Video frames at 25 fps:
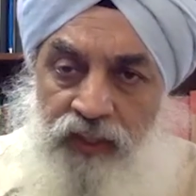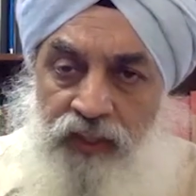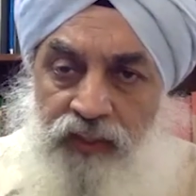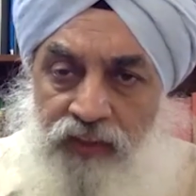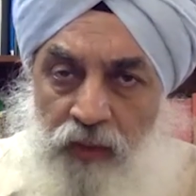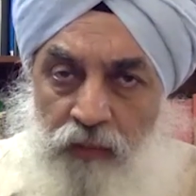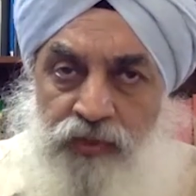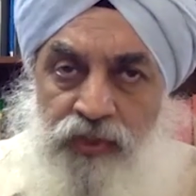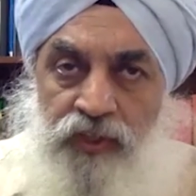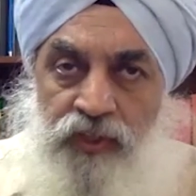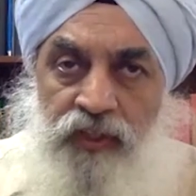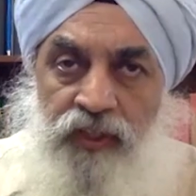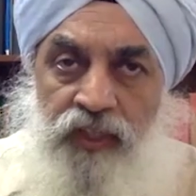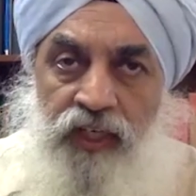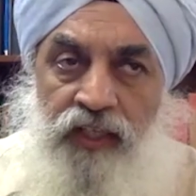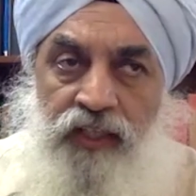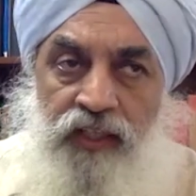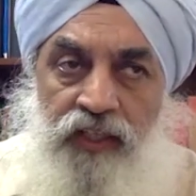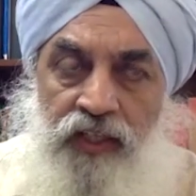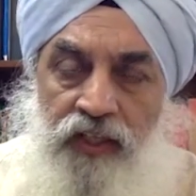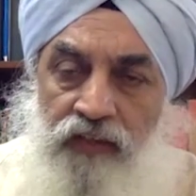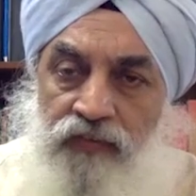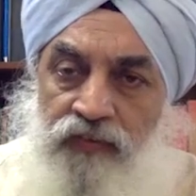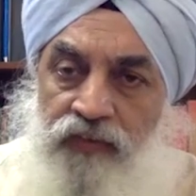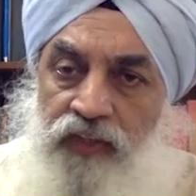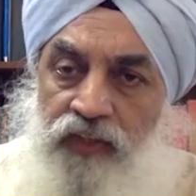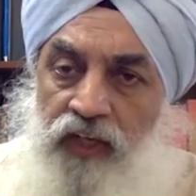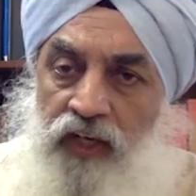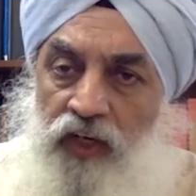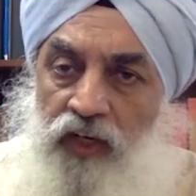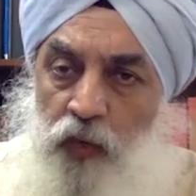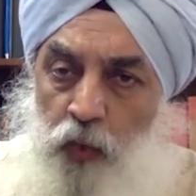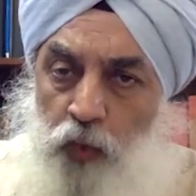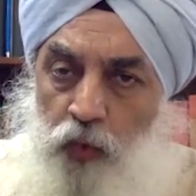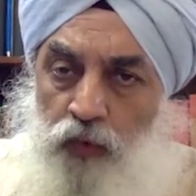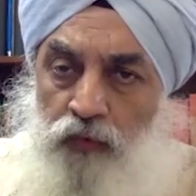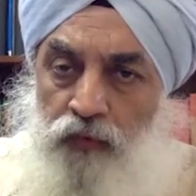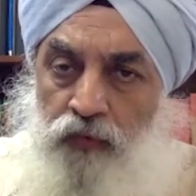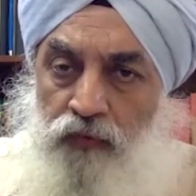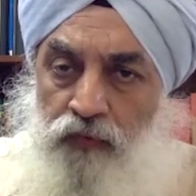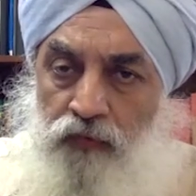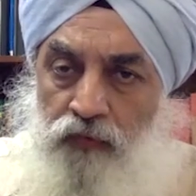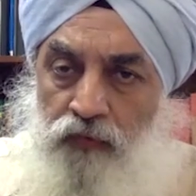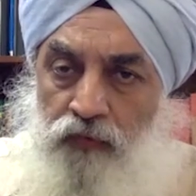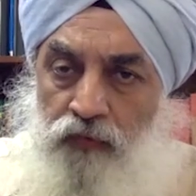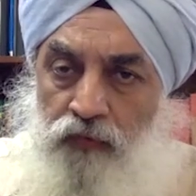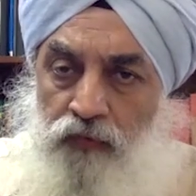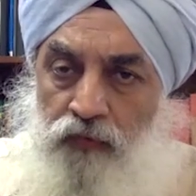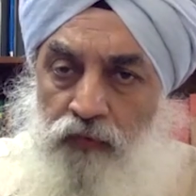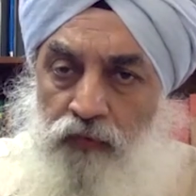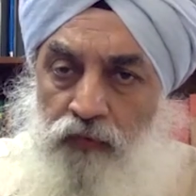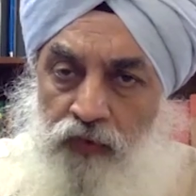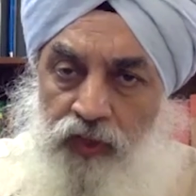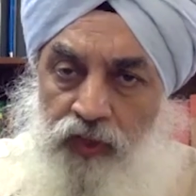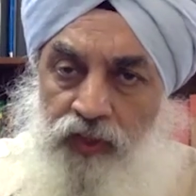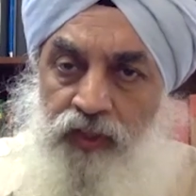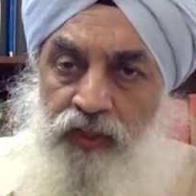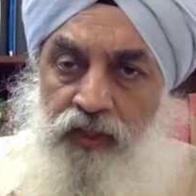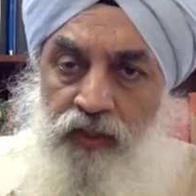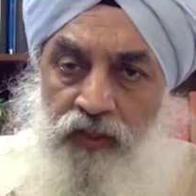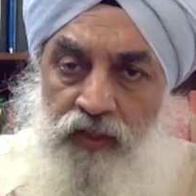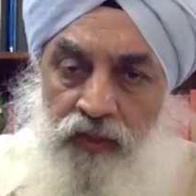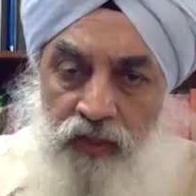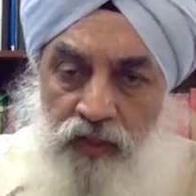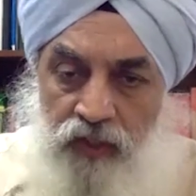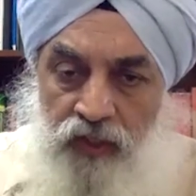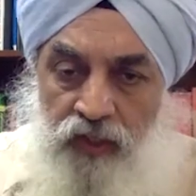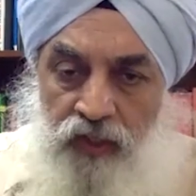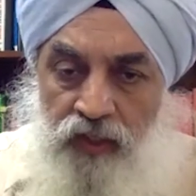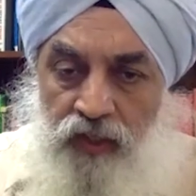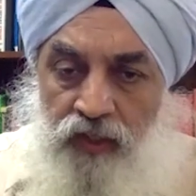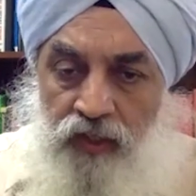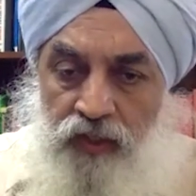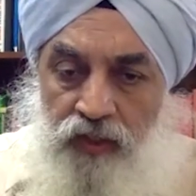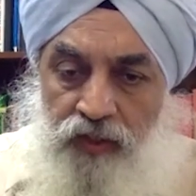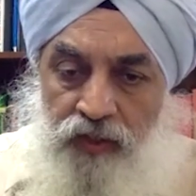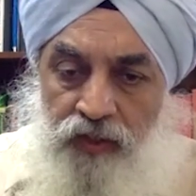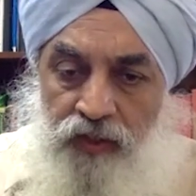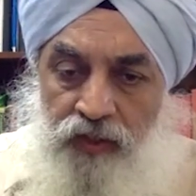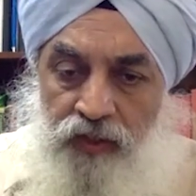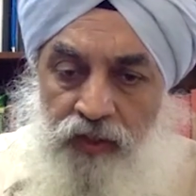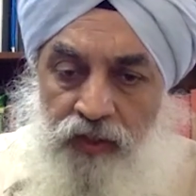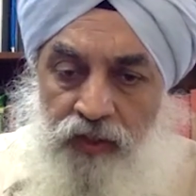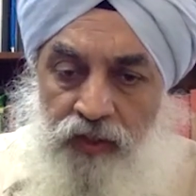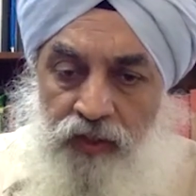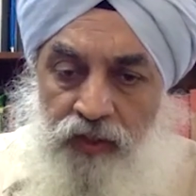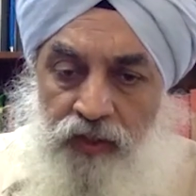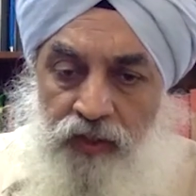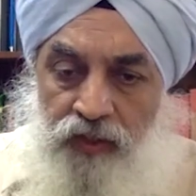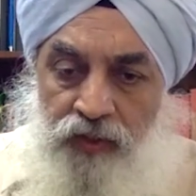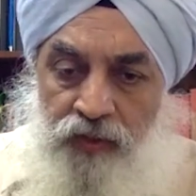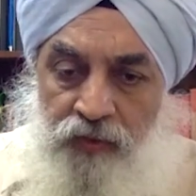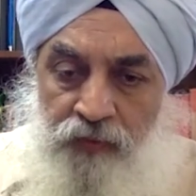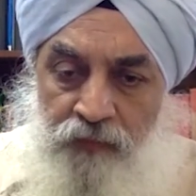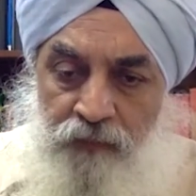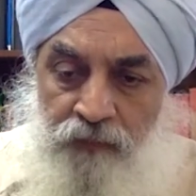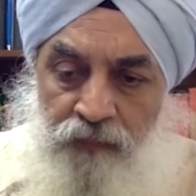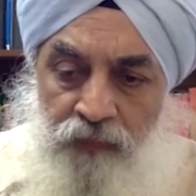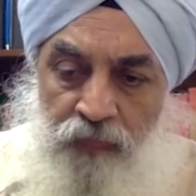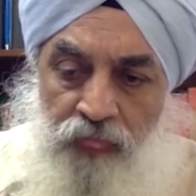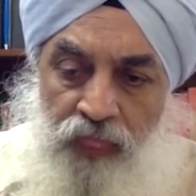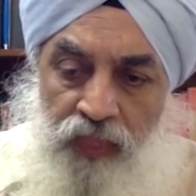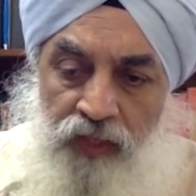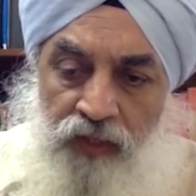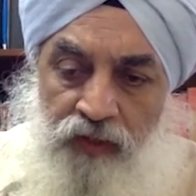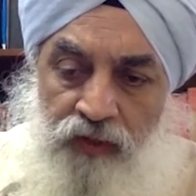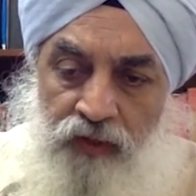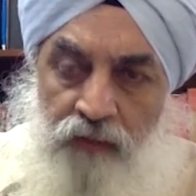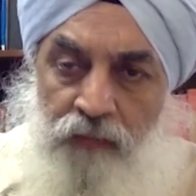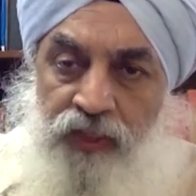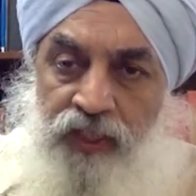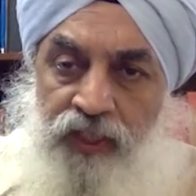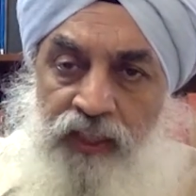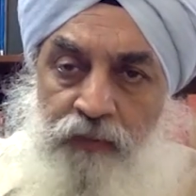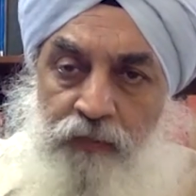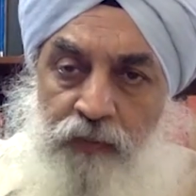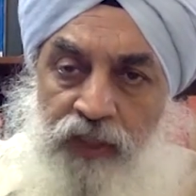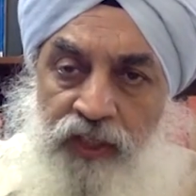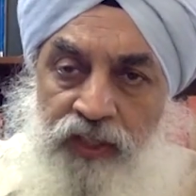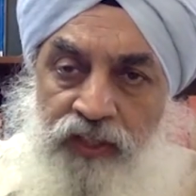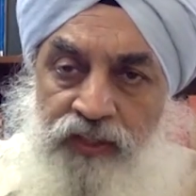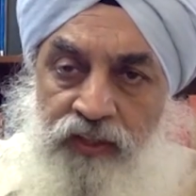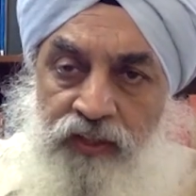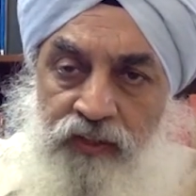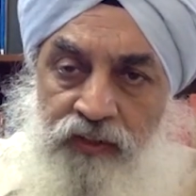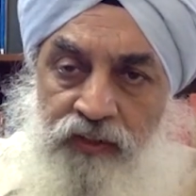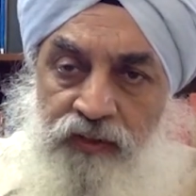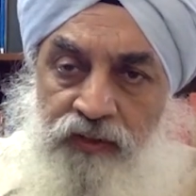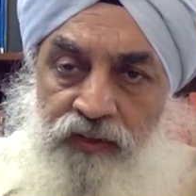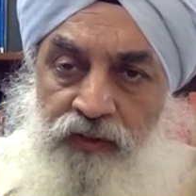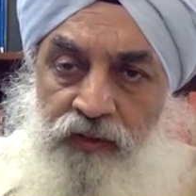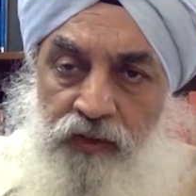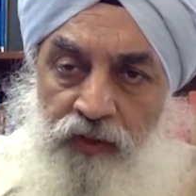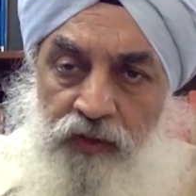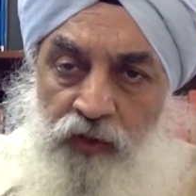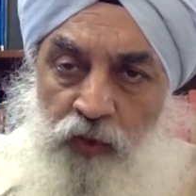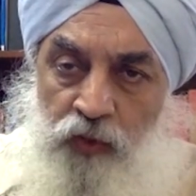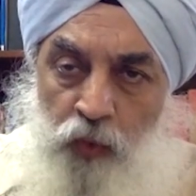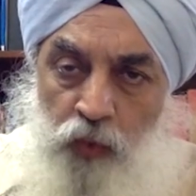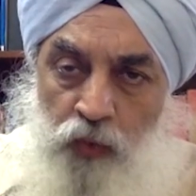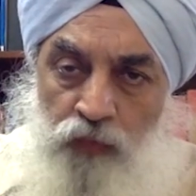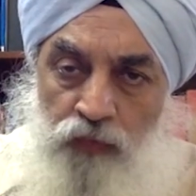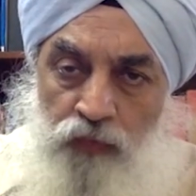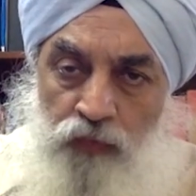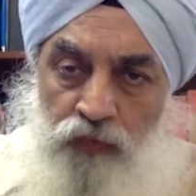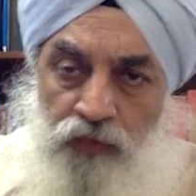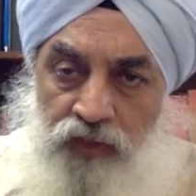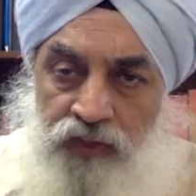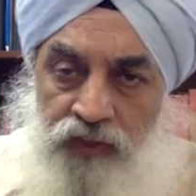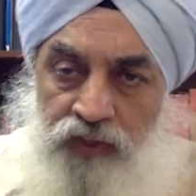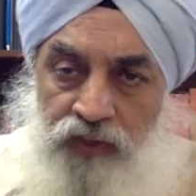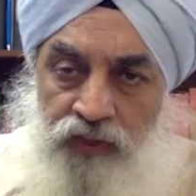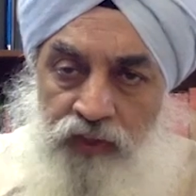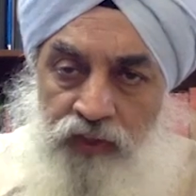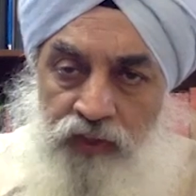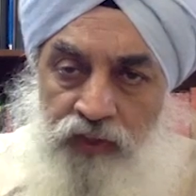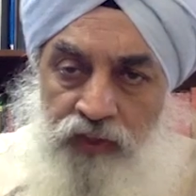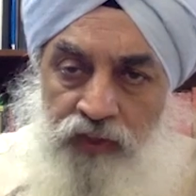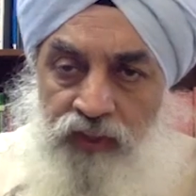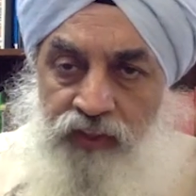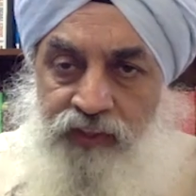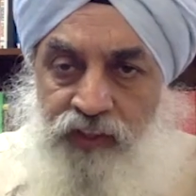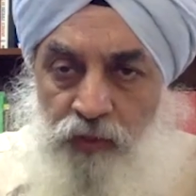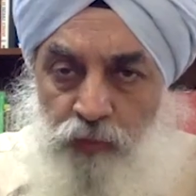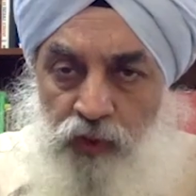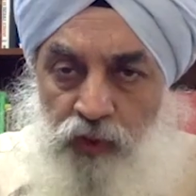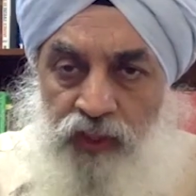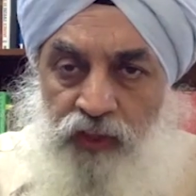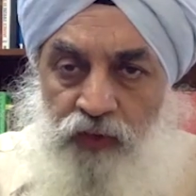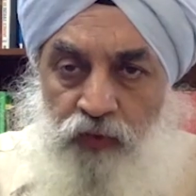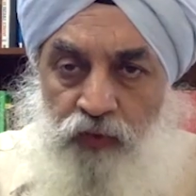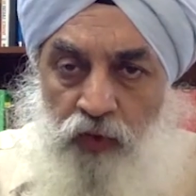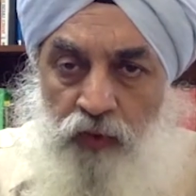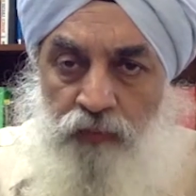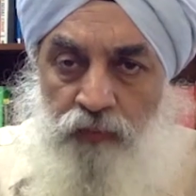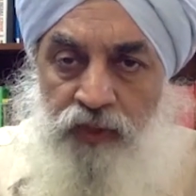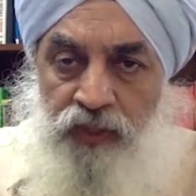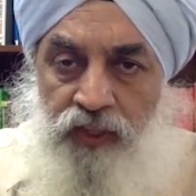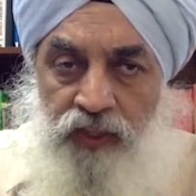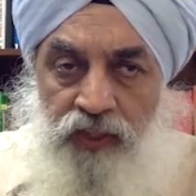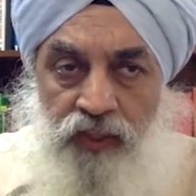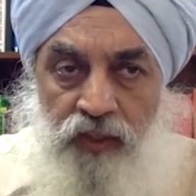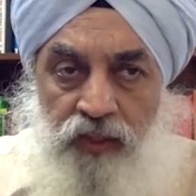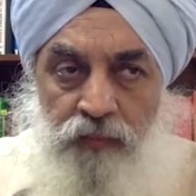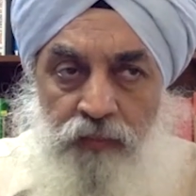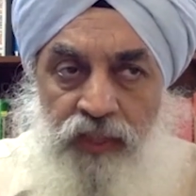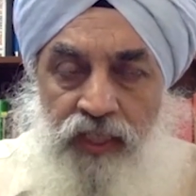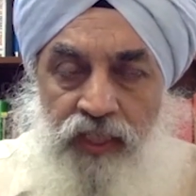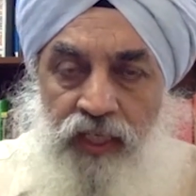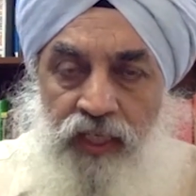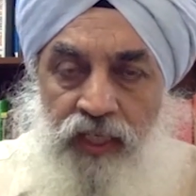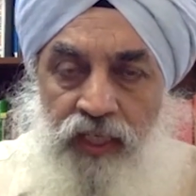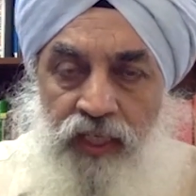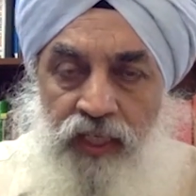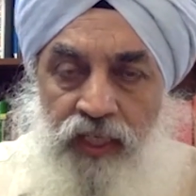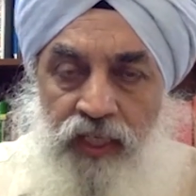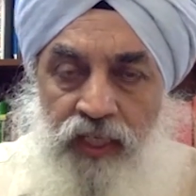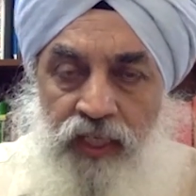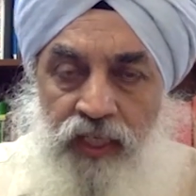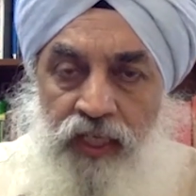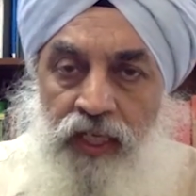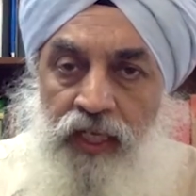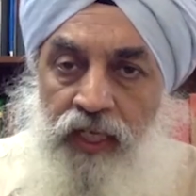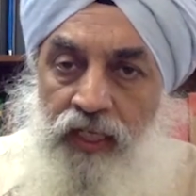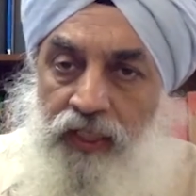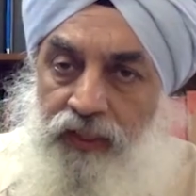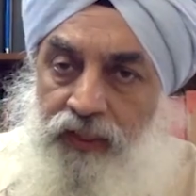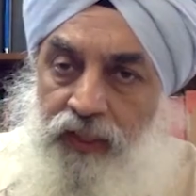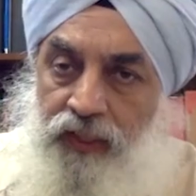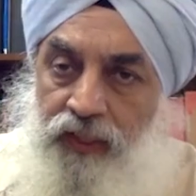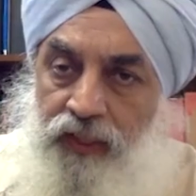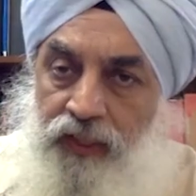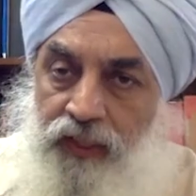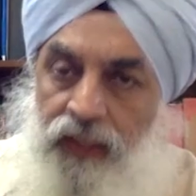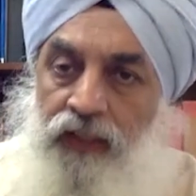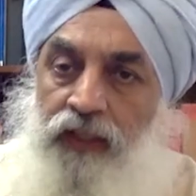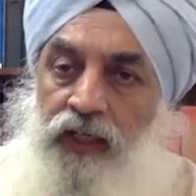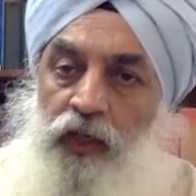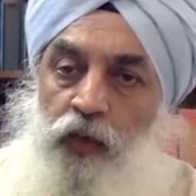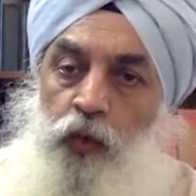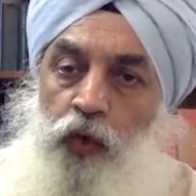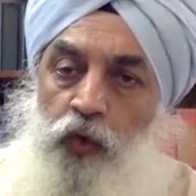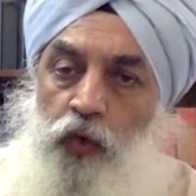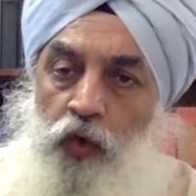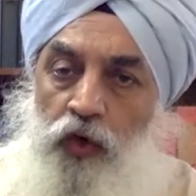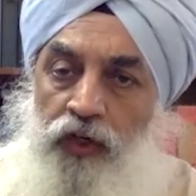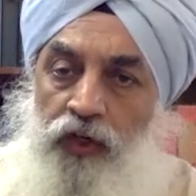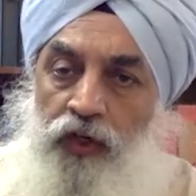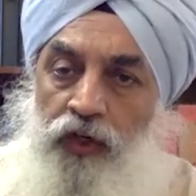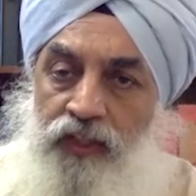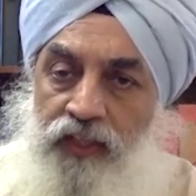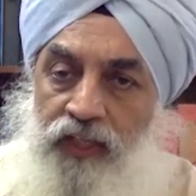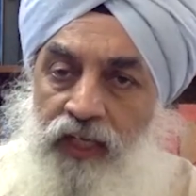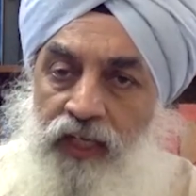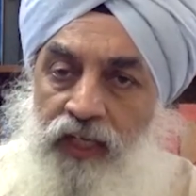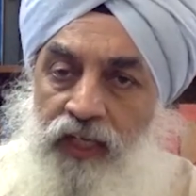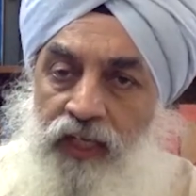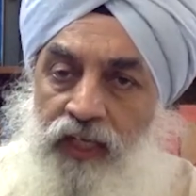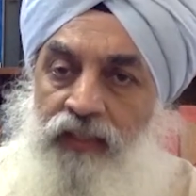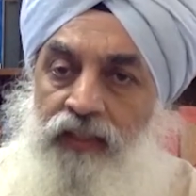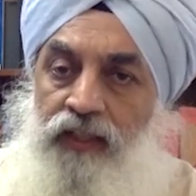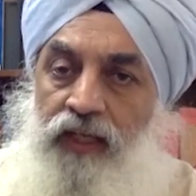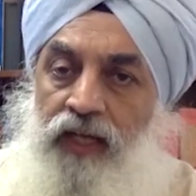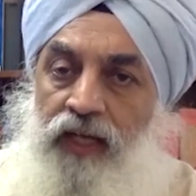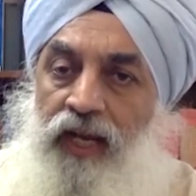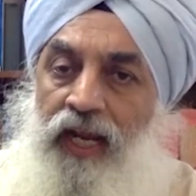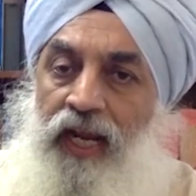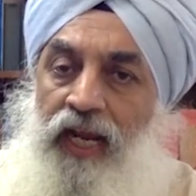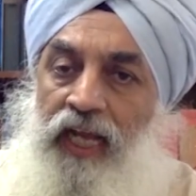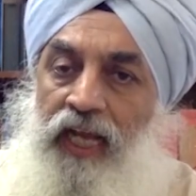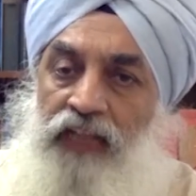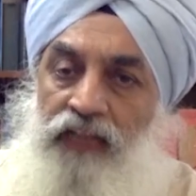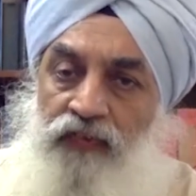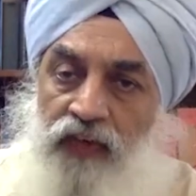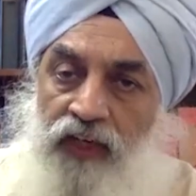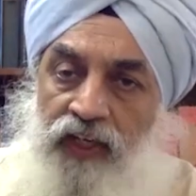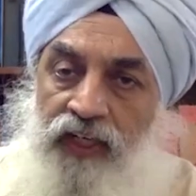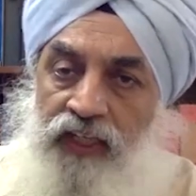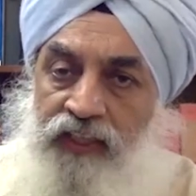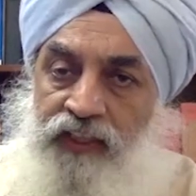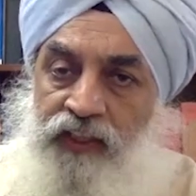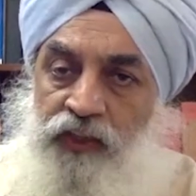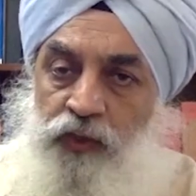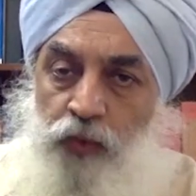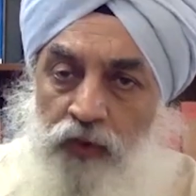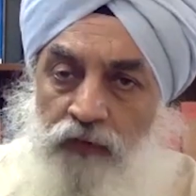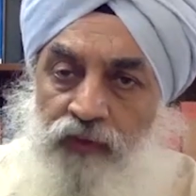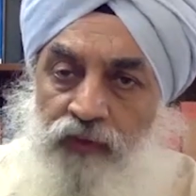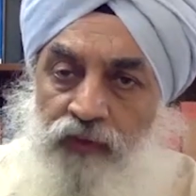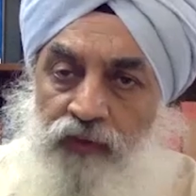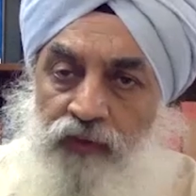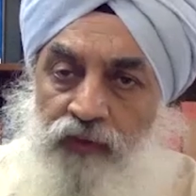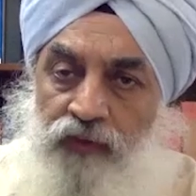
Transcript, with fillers: that if there are no further um, government expenditures, uh, no further stimulus from the government, then it could contract as far as 12.5%.